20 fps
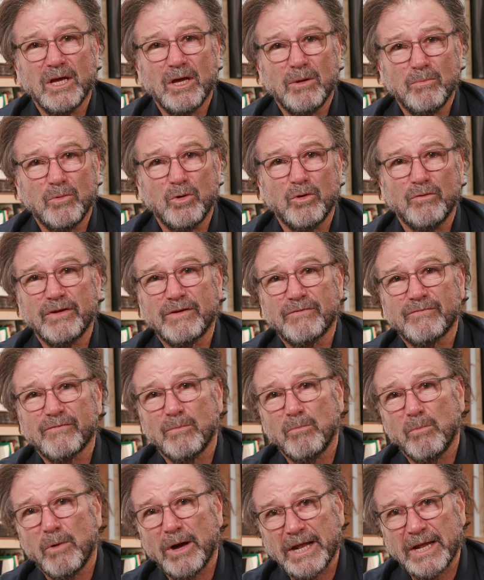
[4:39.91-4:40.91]
moving
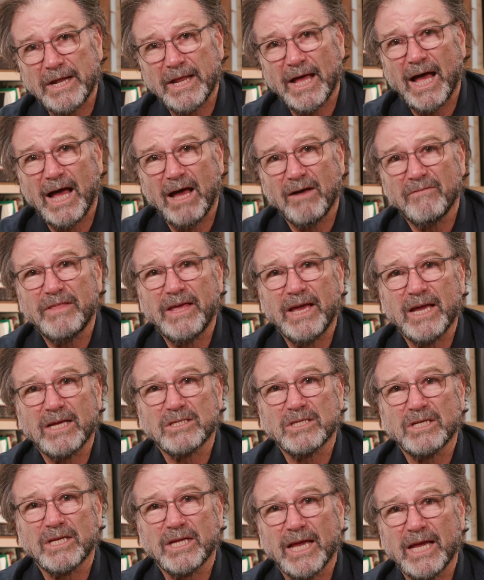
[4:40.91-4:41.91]
from
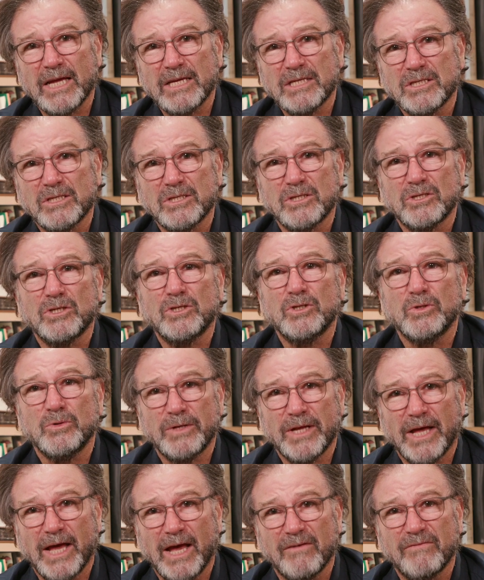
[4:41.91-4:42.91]
1,500 cases to
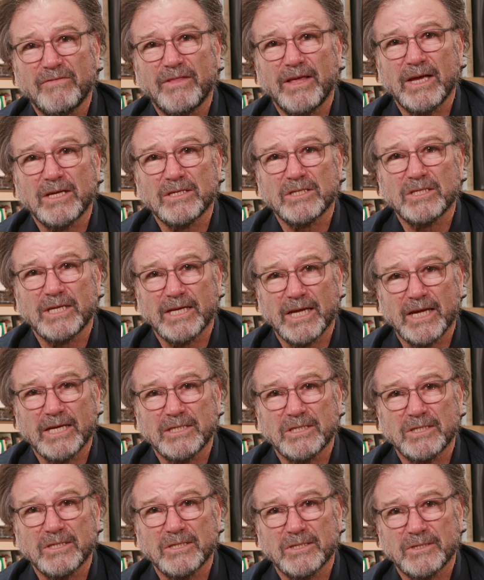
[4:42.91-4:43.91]
2,500
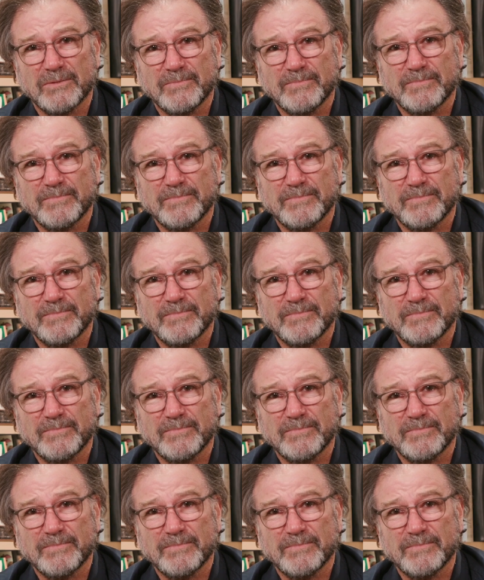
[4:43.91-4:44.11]
cases.